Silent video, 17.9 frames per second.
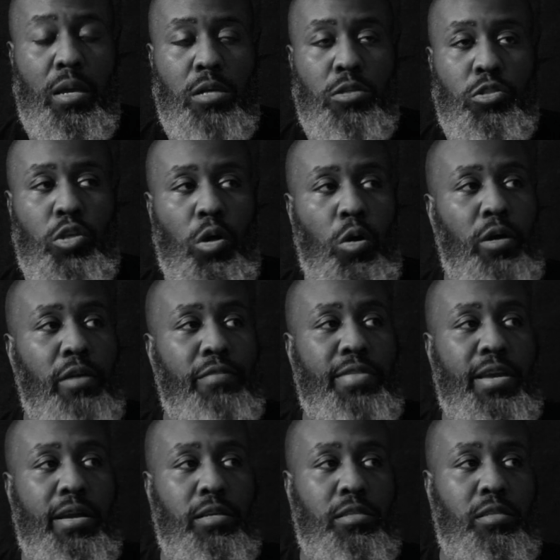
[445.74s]
So
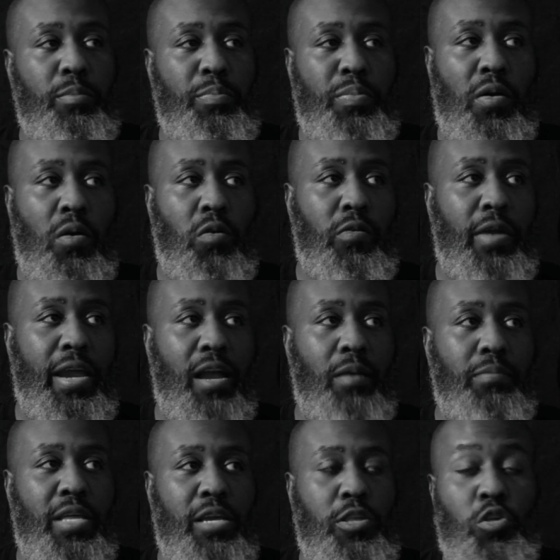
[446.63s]
if there's a
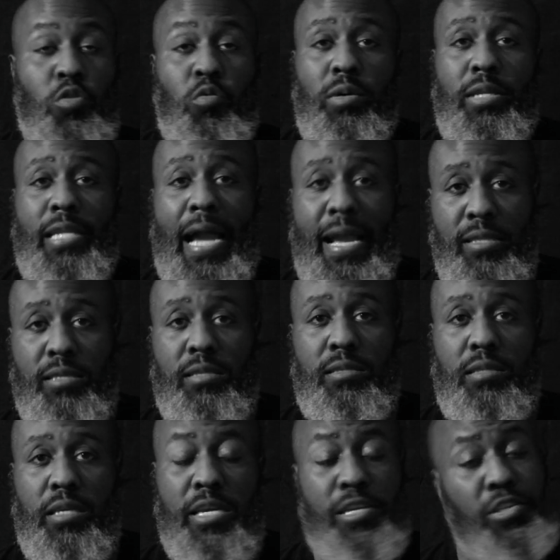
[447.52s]
program that you would like to
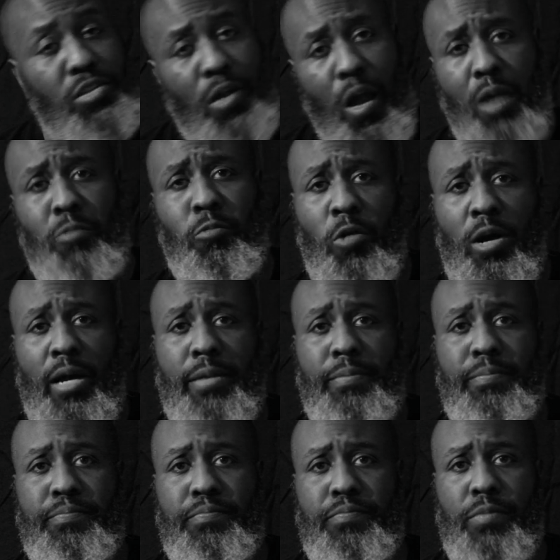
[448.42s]
see, start one.
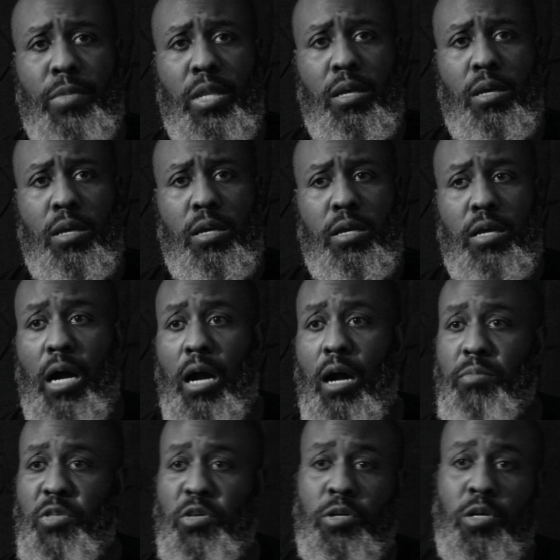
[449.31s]

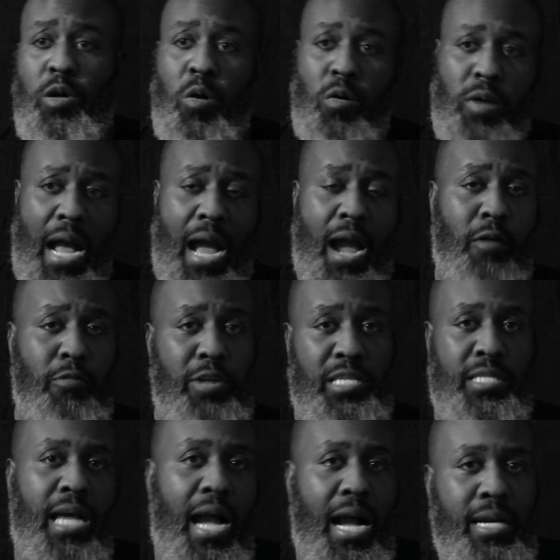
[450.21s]
You can go on
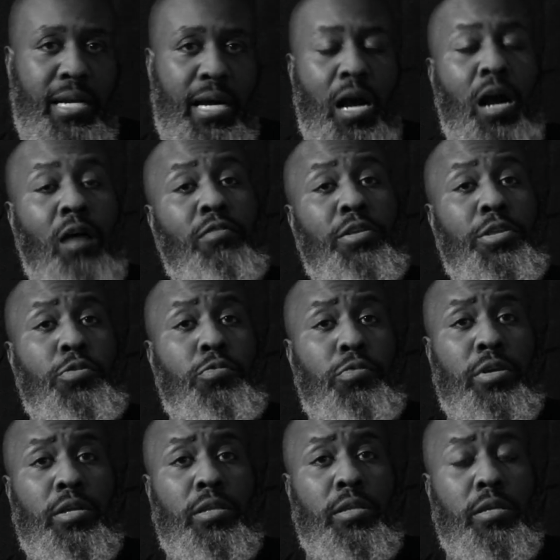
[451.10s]
irs.gov and you
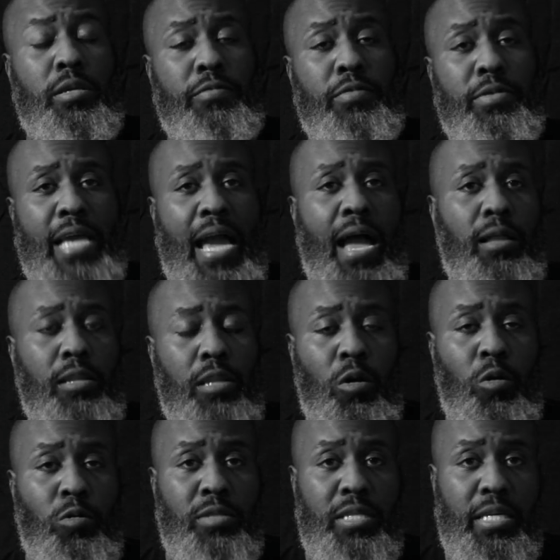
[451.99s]
can
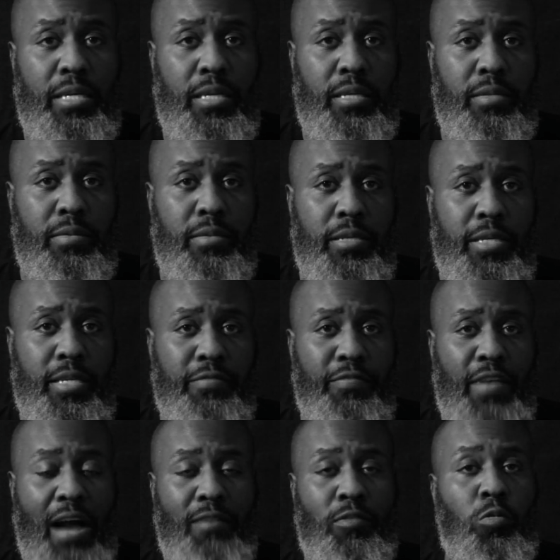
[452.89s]
download the
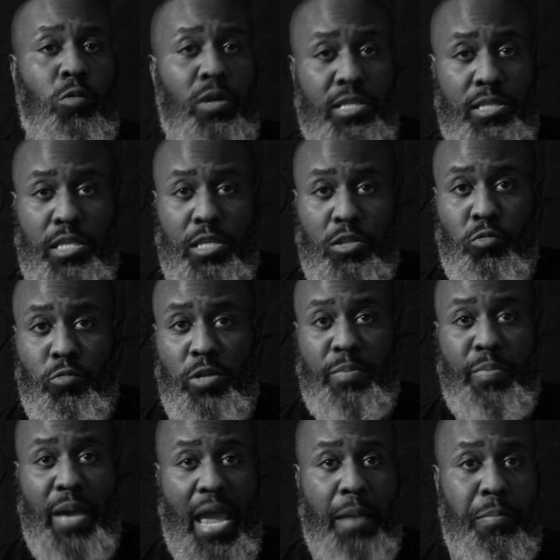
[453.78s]

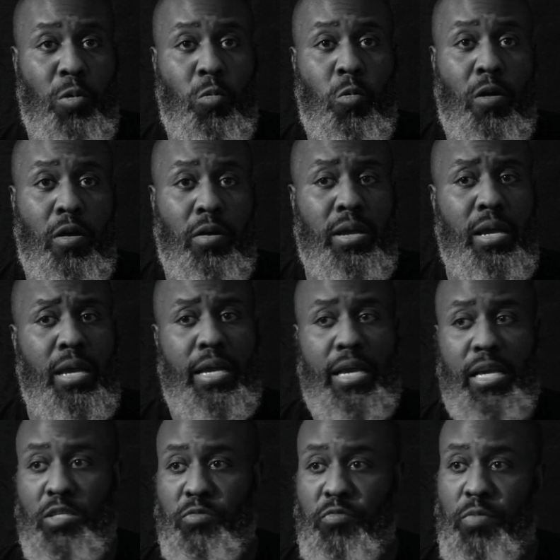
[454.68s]
501c3 paperwork.
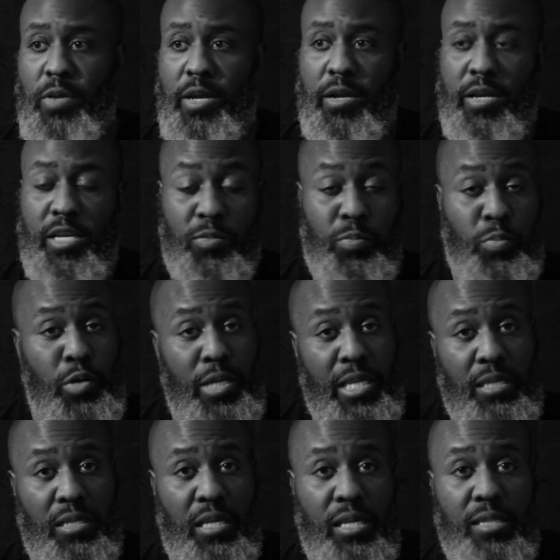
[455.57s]
It's
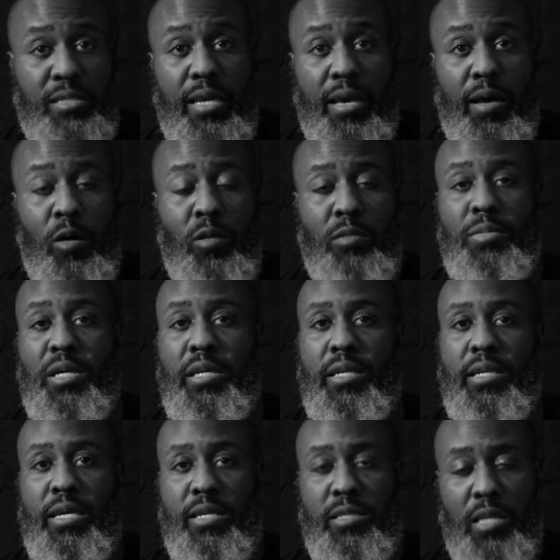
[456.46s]
pretty detailed, but
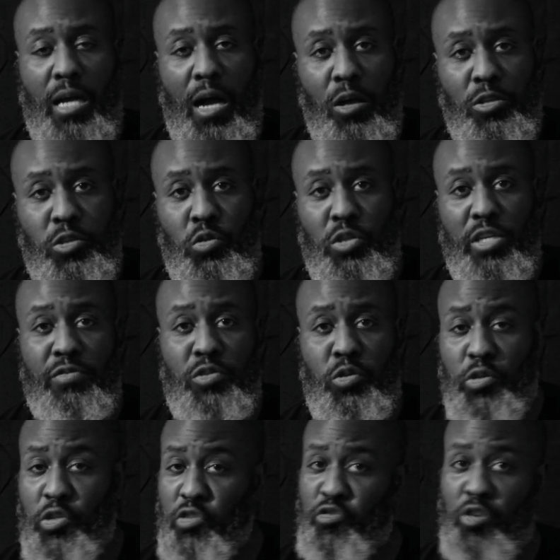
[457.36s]
it also gives
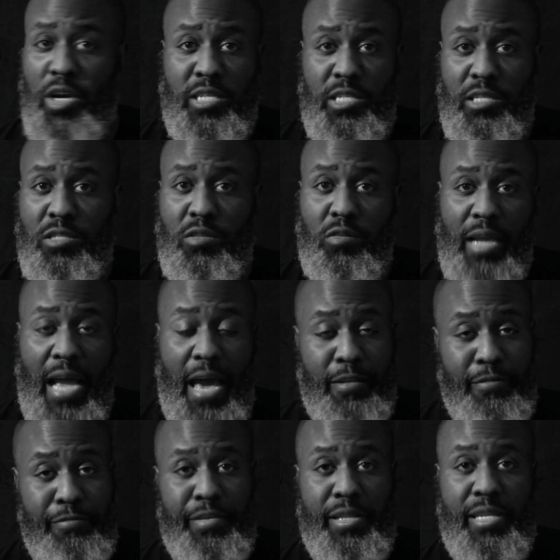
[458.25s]
you instructions on how
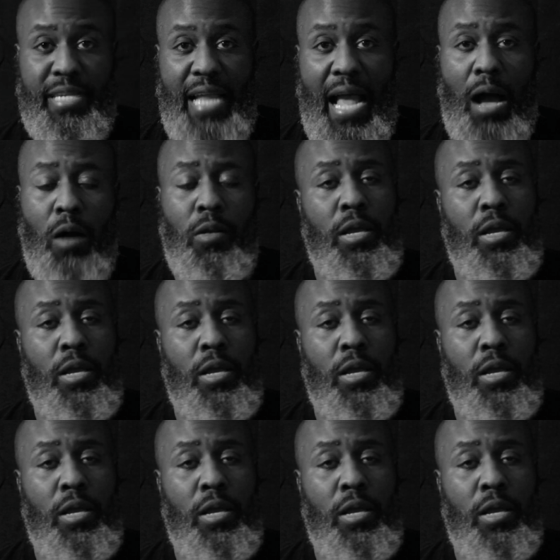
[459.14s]
to fill it out.